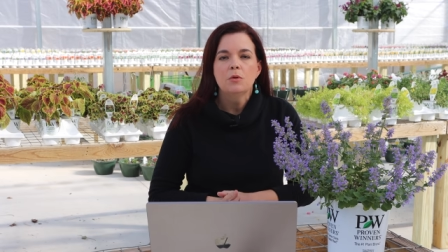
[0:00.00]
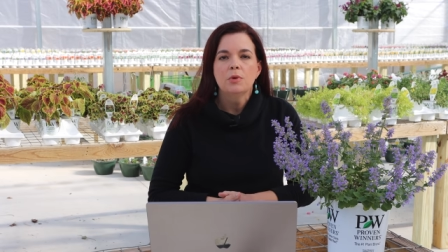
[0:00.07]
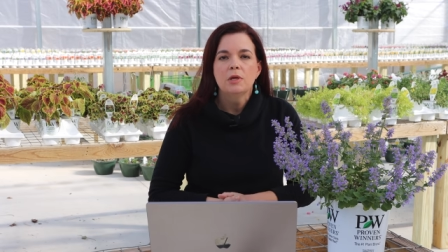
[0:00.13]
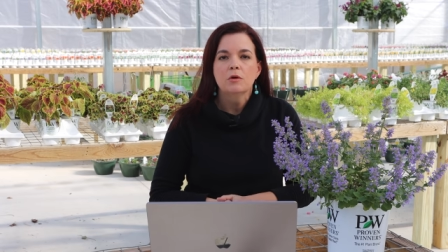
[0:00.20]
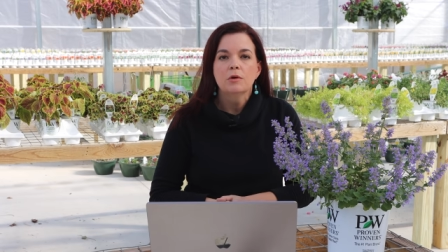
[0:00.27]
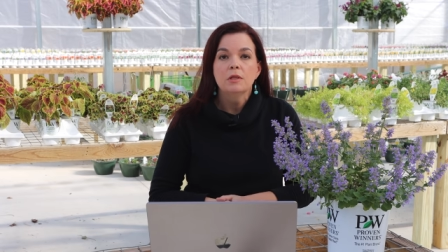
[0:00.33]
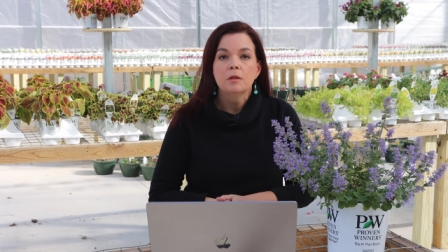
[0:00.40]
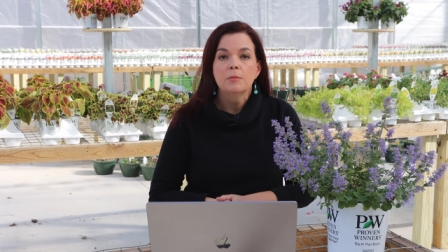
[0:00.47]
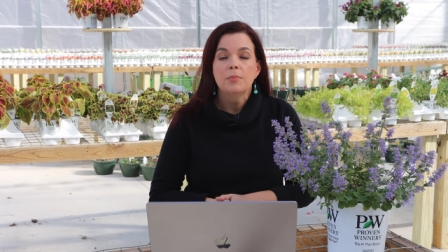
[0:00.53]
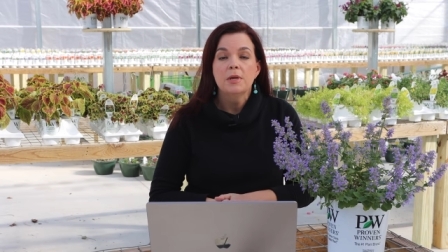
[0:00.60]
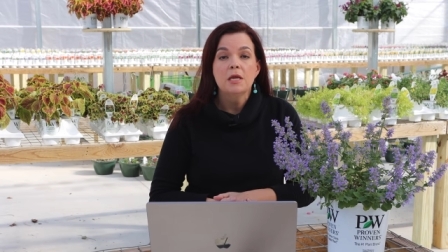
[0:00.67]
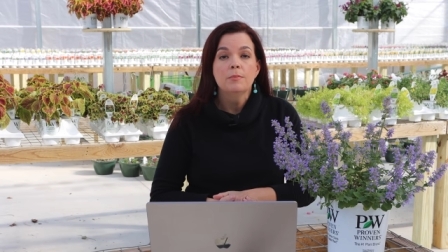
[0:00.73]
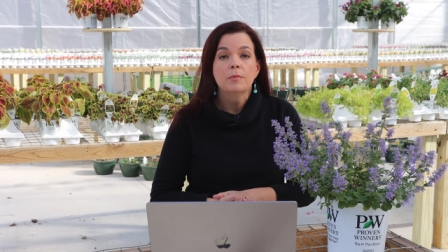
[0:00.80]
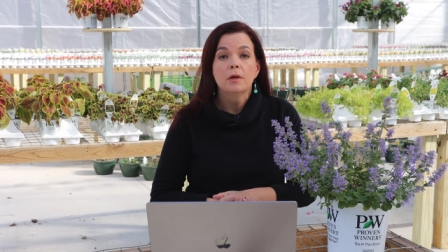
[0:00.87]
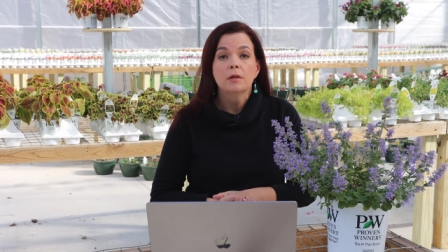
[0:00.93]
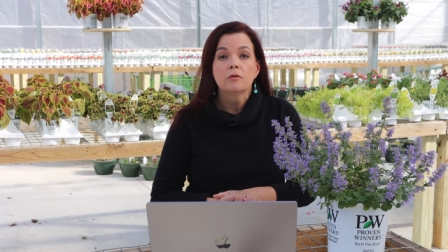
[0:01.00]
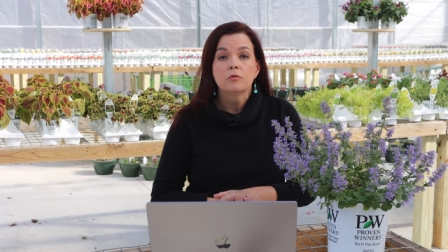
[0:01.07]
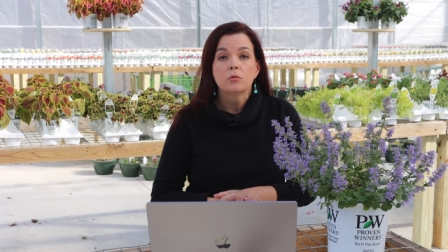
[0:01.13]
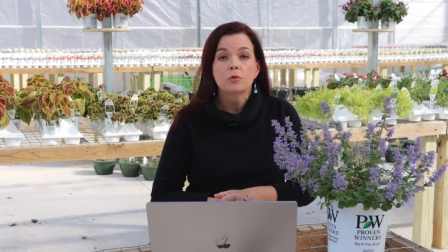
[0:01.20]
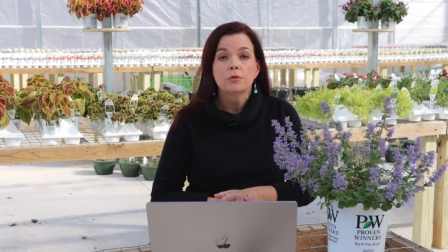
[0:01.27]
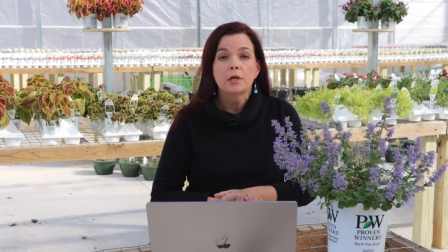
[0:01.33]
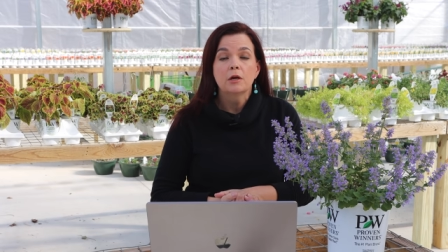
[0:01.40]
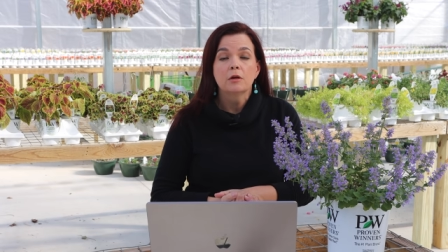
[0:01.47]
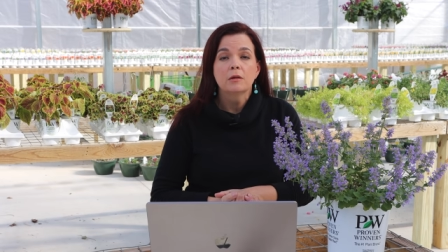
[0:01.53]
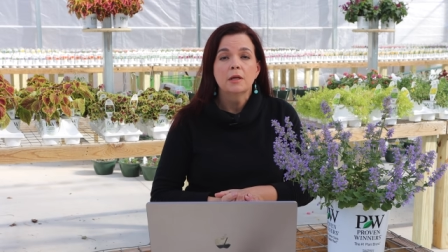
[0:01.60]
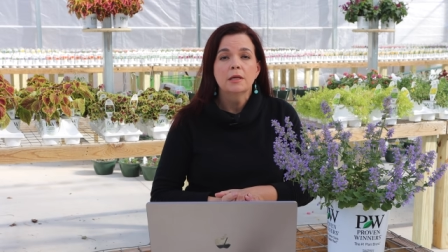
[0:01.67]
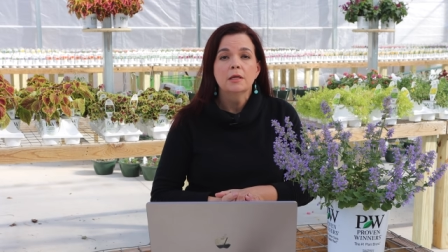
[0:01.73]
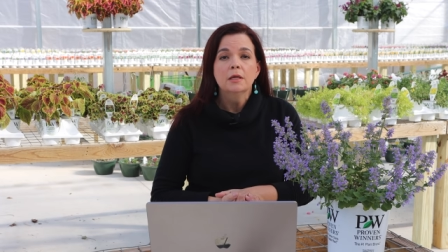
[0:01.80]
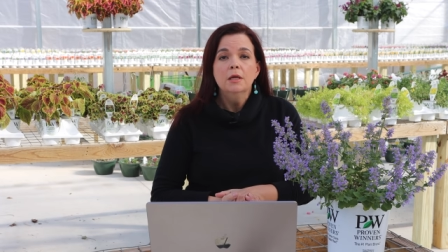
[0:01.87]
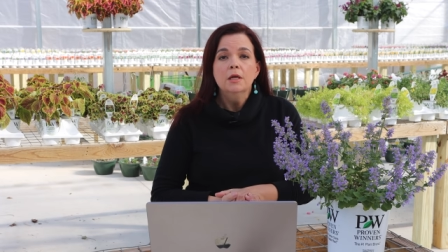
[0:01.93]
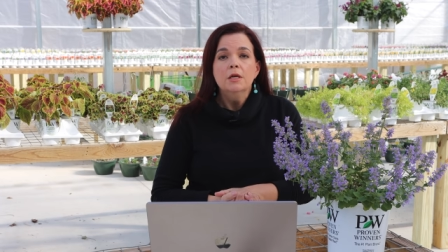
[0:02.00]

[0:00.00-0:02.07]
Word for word: We are in the Piedmont of North Carolina,